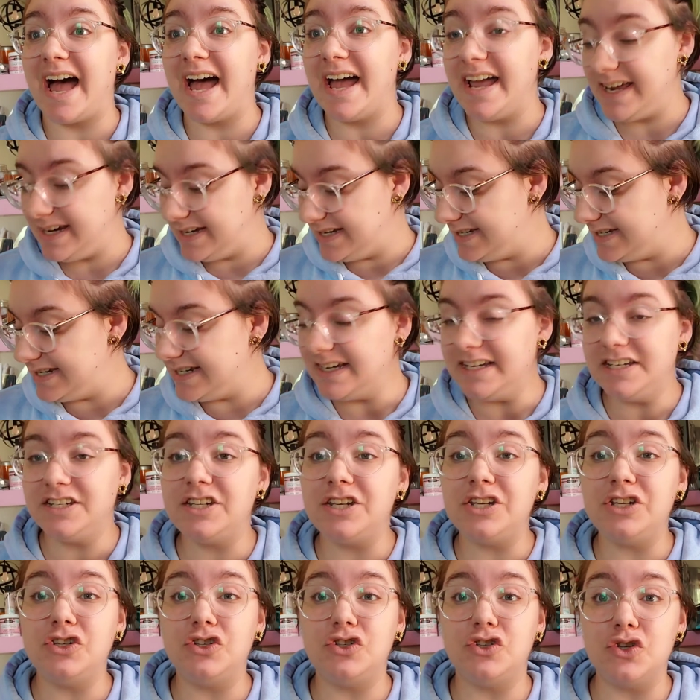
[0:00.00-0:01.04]
I need
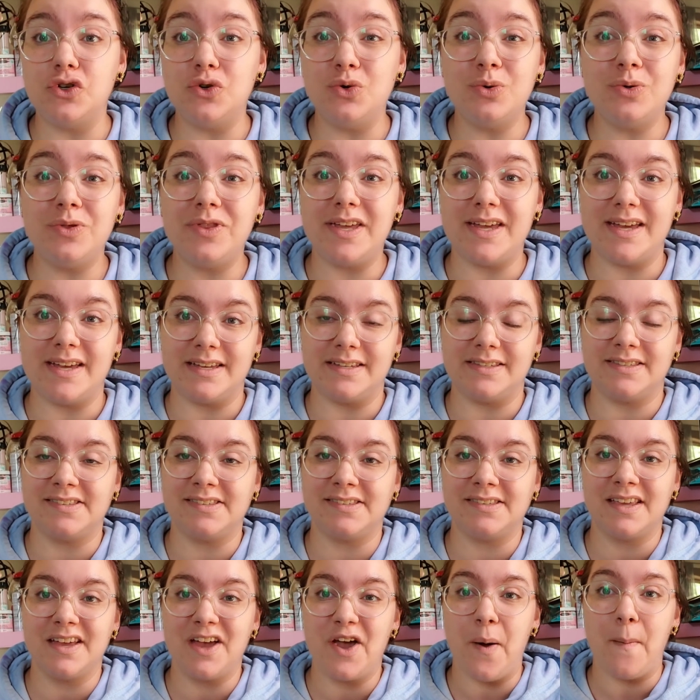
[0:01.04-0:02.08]
to do
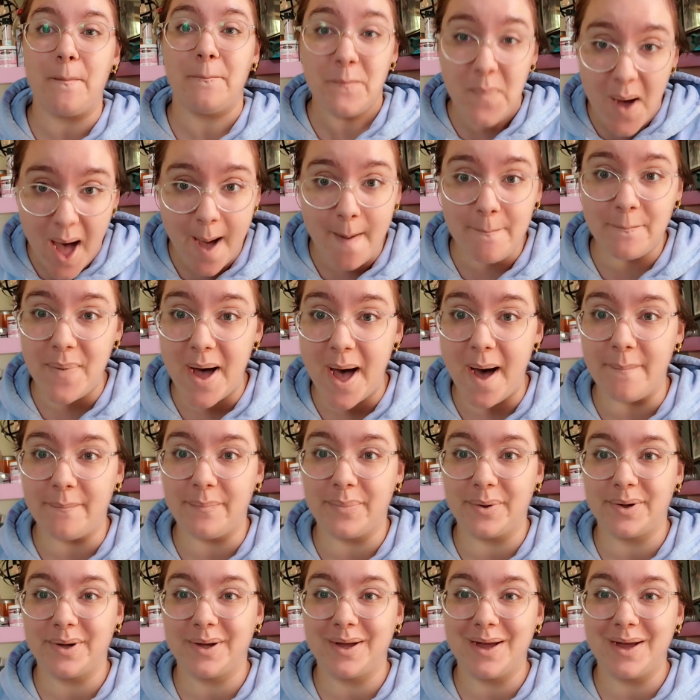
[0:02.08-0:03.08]
this, pop up